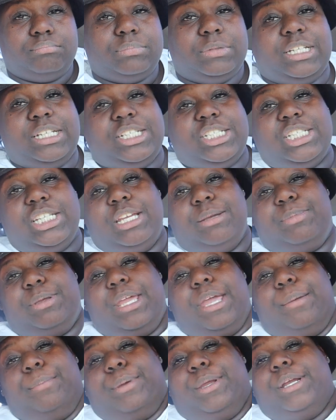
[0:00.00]
This shit
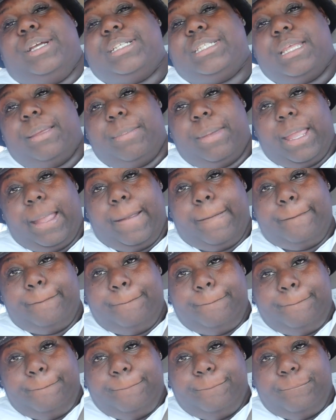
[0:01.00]
be embarrassing me.
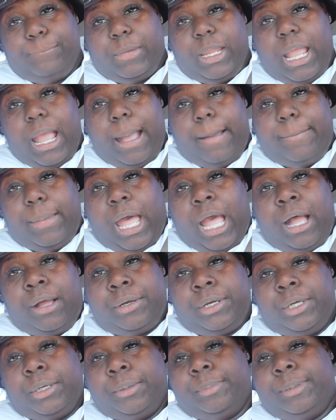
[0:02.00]
But I
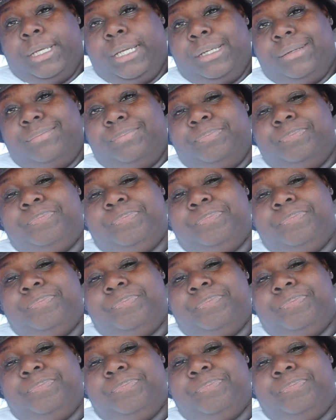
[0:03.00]
don't know, but